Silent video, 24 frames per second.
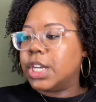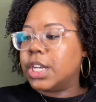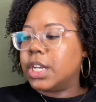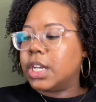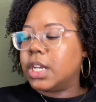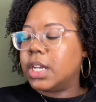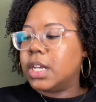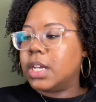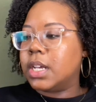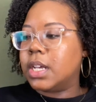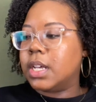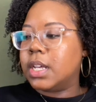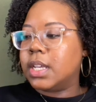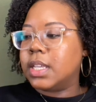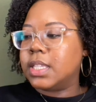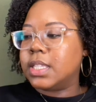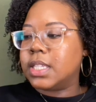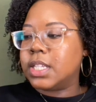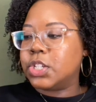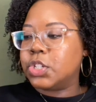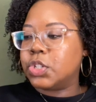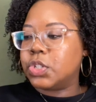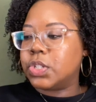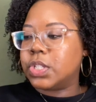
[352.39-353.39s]

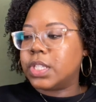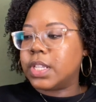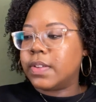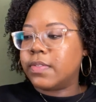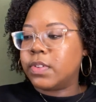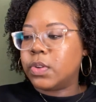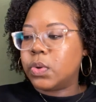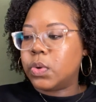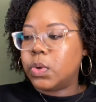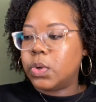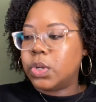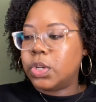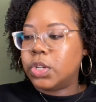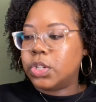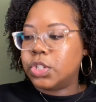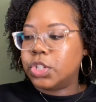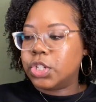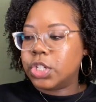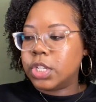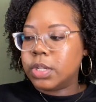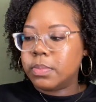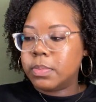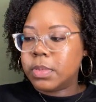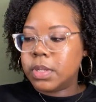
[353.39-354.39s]
Essential 7 Oil
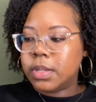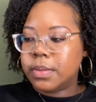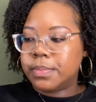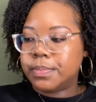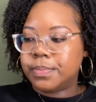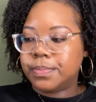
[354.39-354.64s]
Treatment.